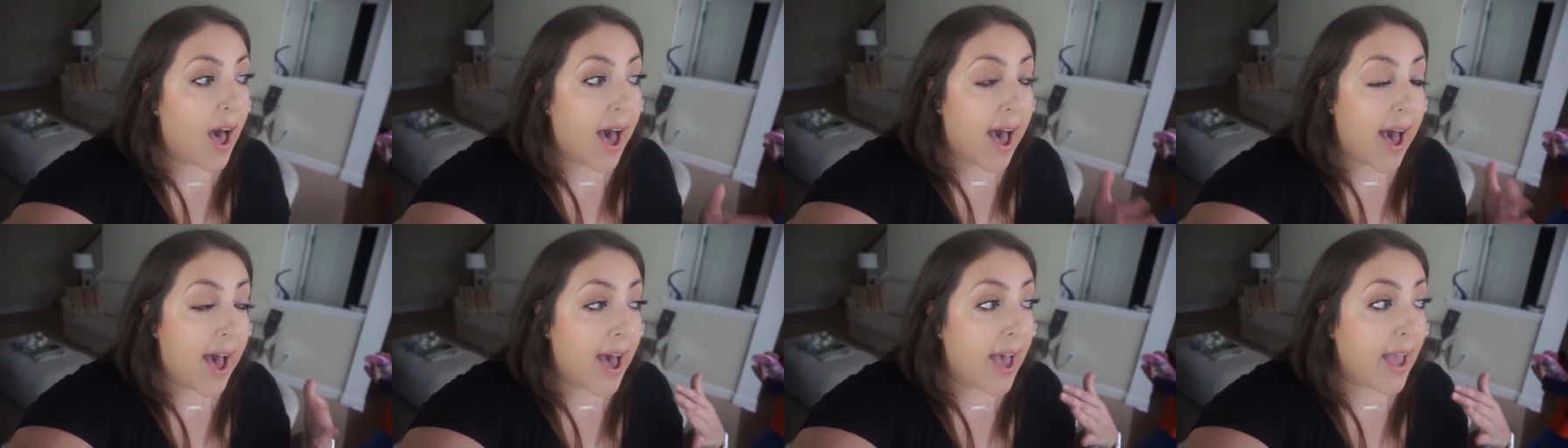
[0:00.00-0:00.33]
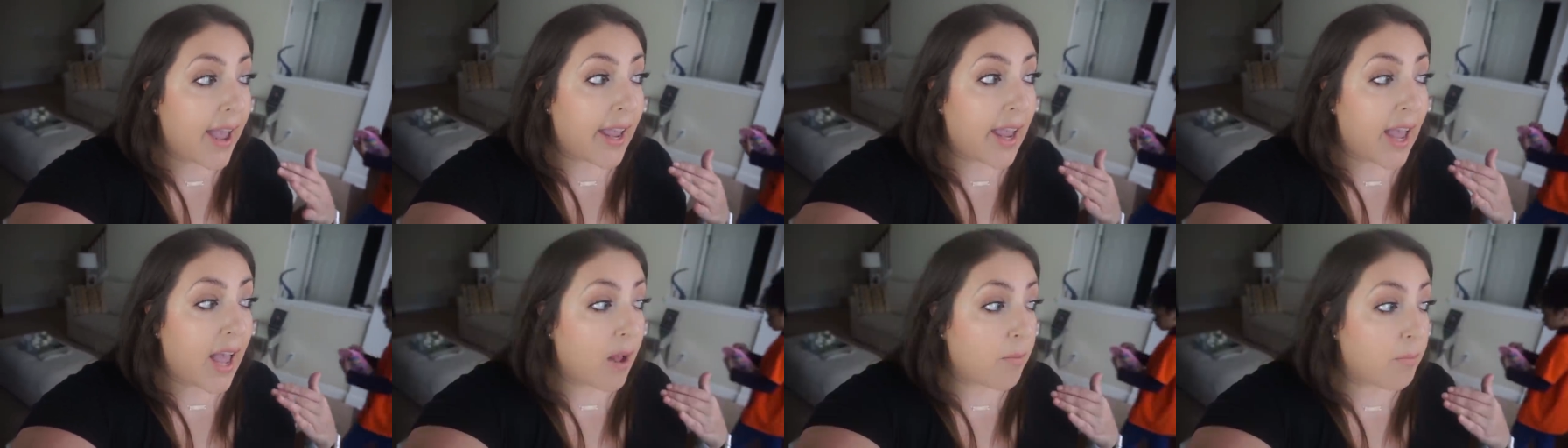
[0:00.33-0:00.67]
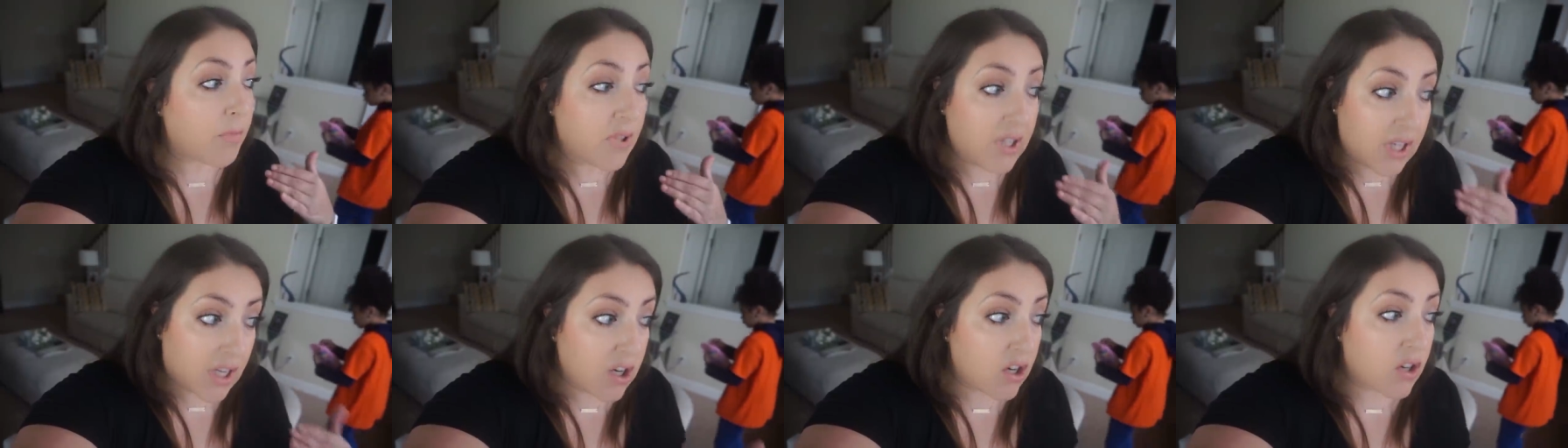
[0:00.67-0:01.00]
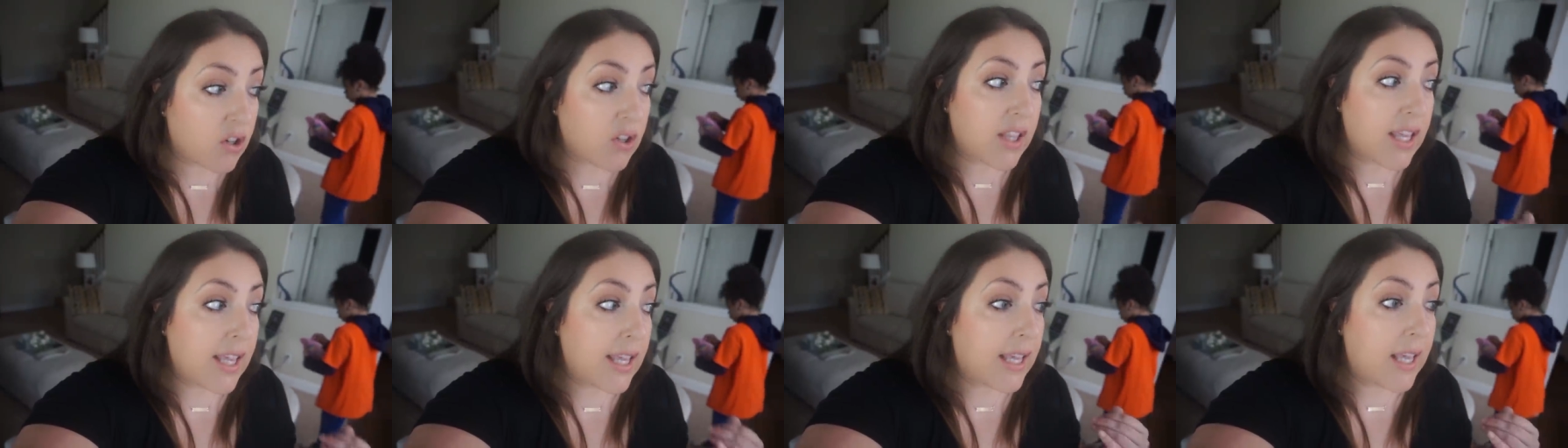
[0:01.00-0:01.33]
I am
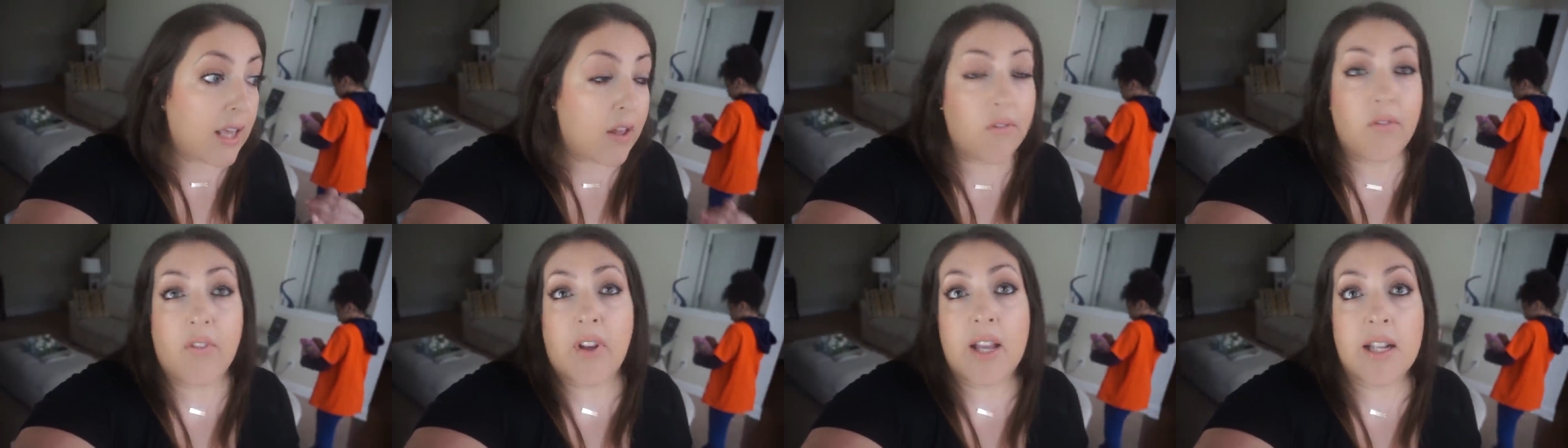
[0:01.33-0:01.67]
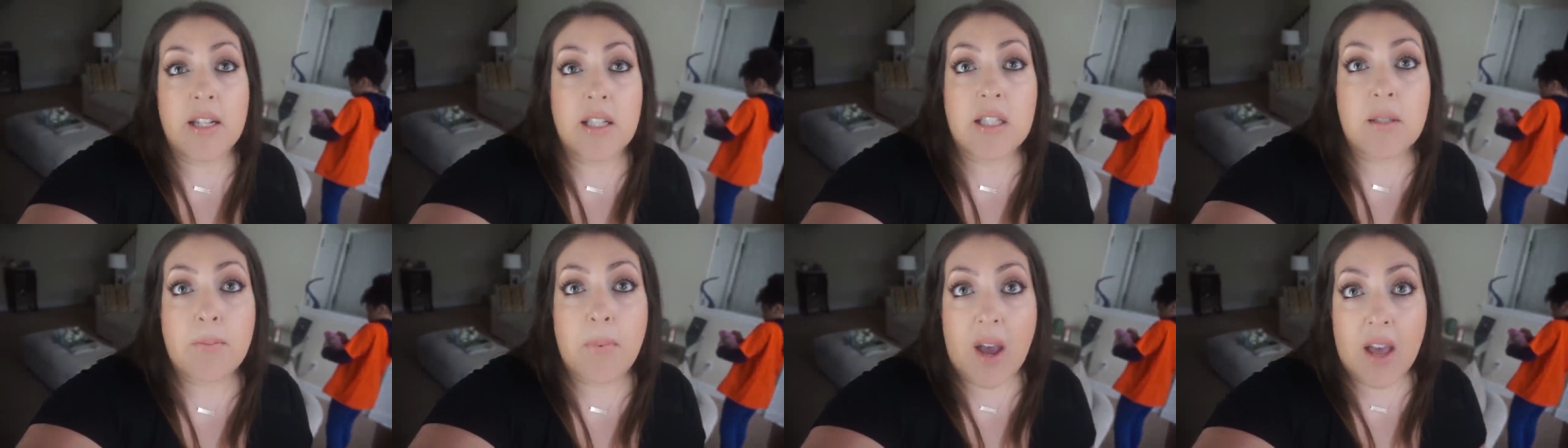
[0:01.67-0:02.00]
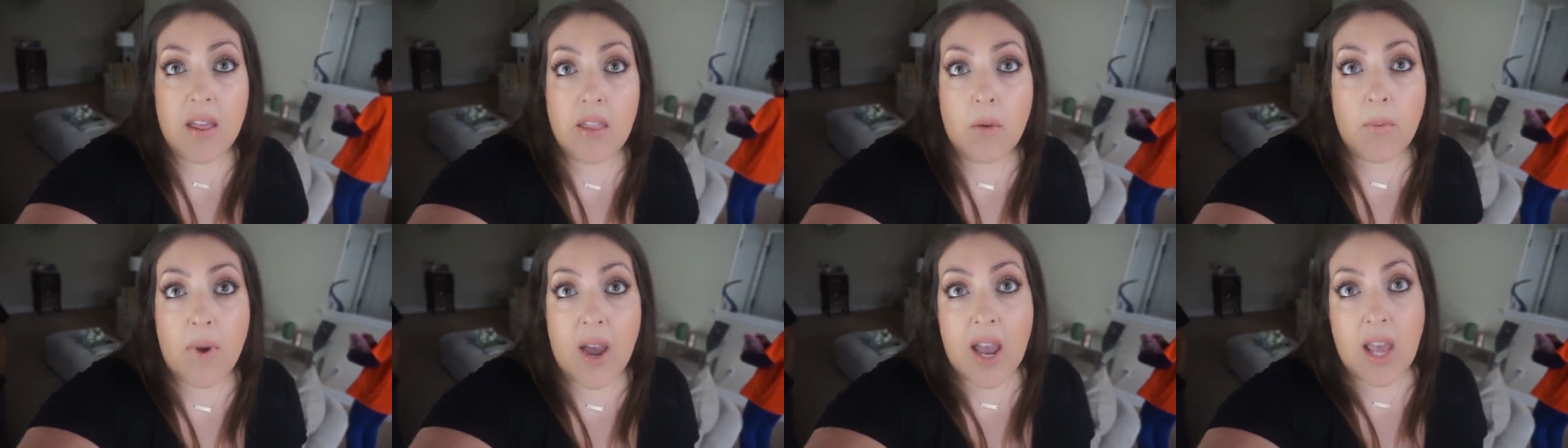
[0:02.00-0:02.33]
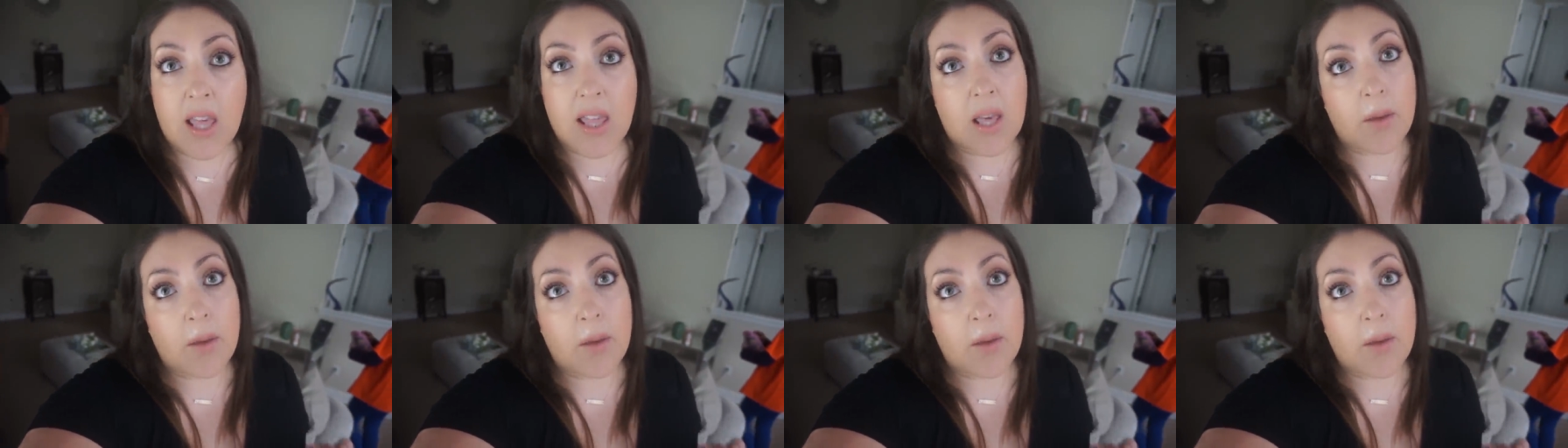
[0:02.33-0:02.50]
literally convinced, by the way,